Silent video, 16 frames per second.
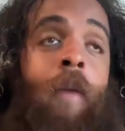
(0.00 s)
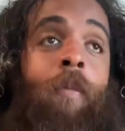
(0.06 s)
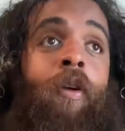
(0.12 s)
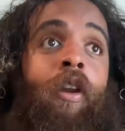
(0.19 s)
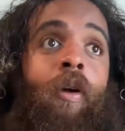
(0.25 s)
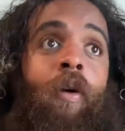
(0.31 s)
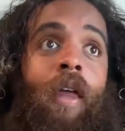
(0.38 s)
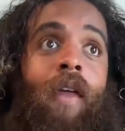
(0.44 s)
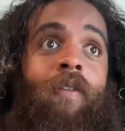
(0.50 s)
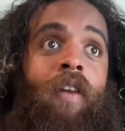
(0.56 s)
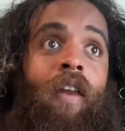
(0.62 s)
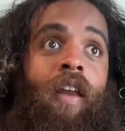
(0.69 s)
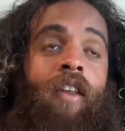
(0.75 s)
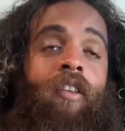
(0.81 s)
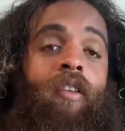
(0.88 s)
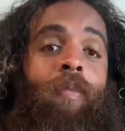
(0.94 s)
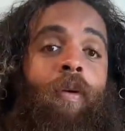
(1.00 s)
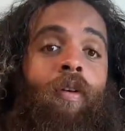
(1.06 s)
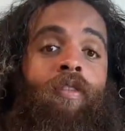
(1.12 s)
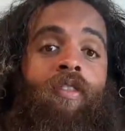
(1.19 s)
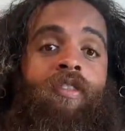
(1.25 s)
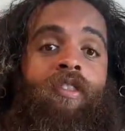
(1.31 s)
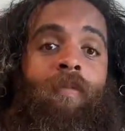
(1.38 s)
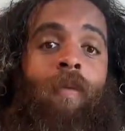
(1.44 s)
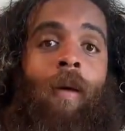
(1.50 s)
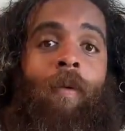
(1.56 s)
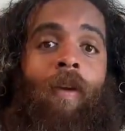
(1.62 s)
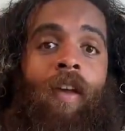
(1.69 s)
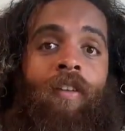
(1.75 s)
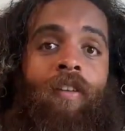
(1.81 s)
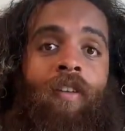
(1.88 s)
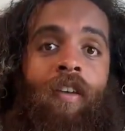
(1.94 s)
But you know, Evillene as a person, she
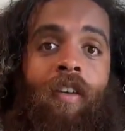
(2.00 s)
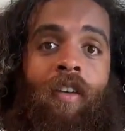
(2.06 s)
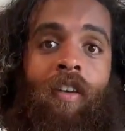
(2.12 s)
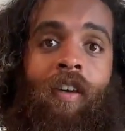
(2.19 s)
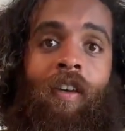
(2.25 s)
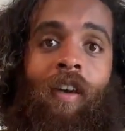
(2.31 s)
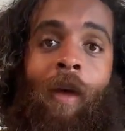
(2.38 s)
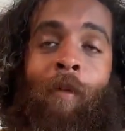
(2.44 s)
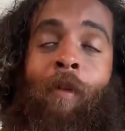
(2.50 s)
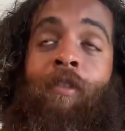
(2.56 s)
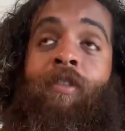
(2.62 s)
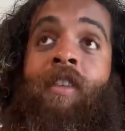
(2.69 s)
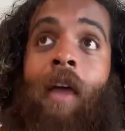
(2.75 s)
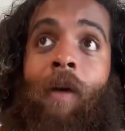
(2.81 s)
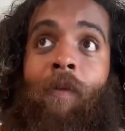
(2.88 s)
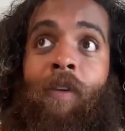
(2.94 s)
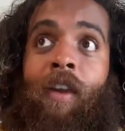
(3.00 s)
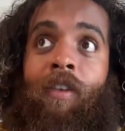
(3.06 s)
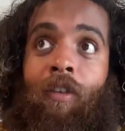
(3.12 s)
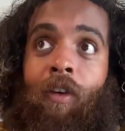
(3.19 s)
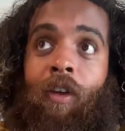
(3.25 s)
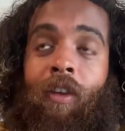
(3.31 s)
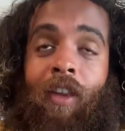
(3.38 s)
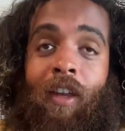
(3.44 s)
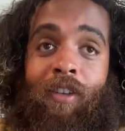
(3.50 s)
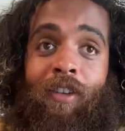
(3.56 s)
probably isn't. I mean, she definitely doesn't look